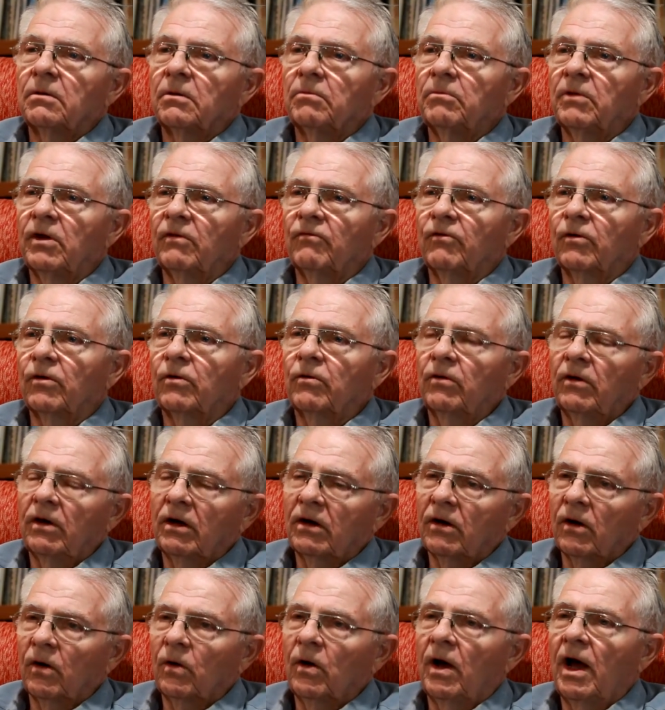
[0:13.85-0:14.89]
Beaver
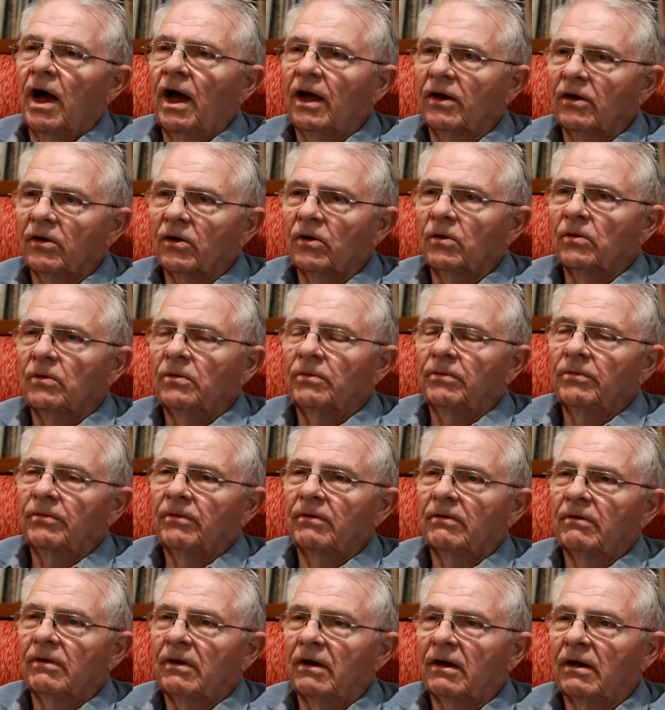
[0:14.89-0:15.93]
Creek, Ohio,
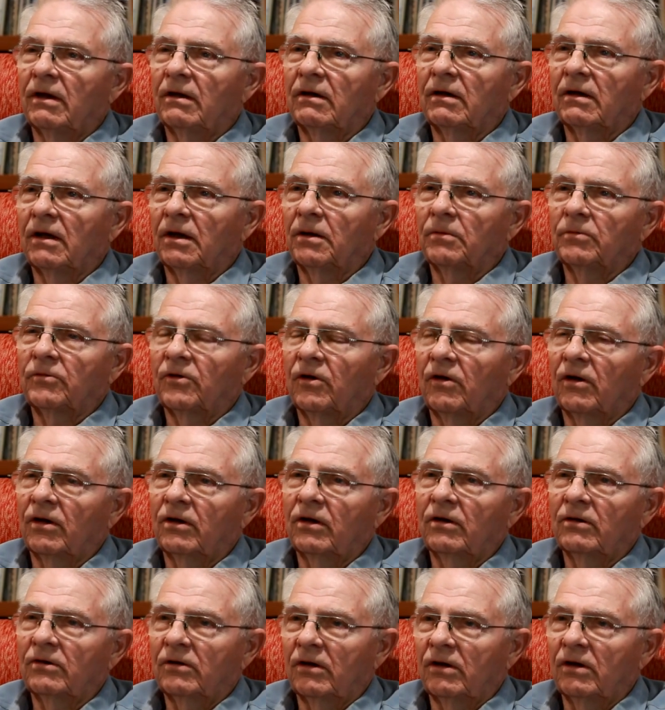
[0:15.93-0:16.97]
and I'm
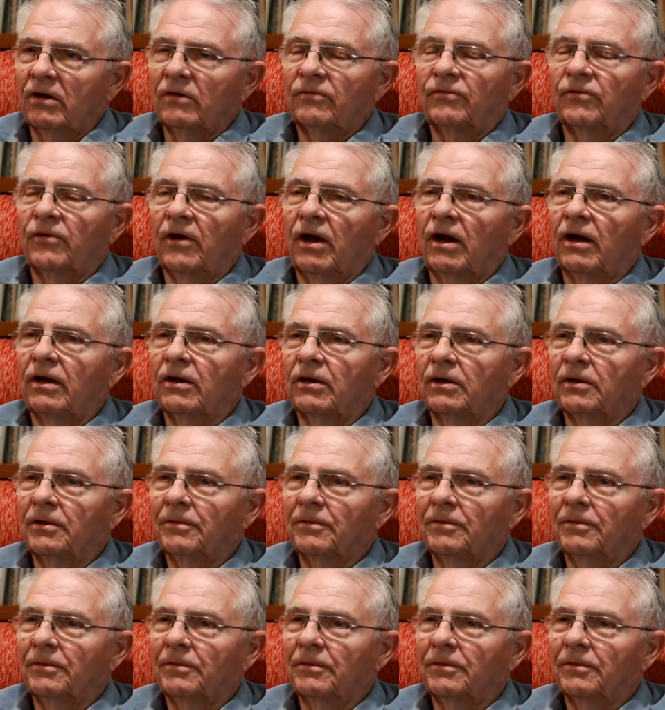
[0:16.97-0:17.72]
talking to Ed Frank.